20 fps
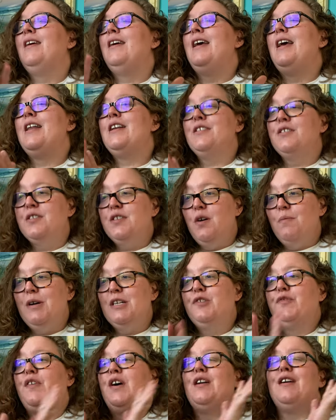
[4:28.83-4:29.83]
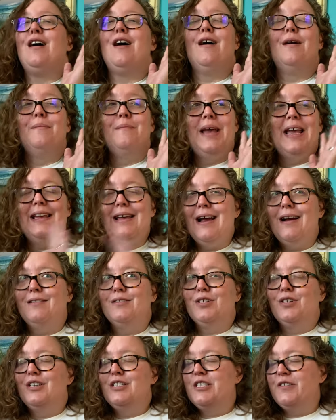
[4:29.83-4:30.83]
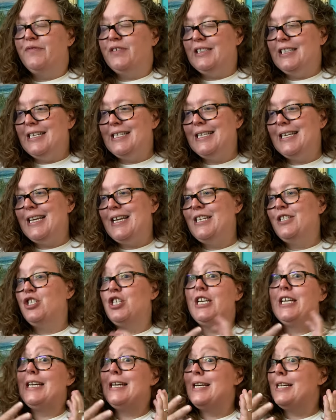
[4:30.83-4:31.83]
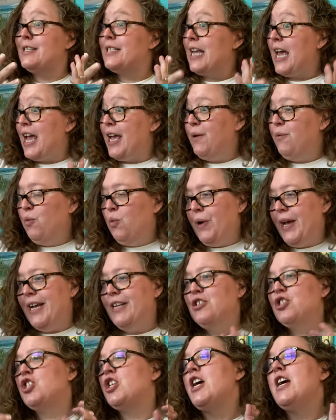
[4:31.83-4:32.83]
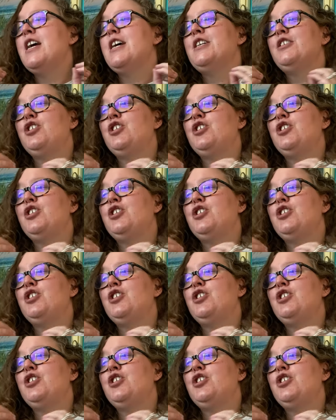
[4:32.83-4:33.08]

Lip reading: It is so much fun. Our main character is Felicity. She is a witch.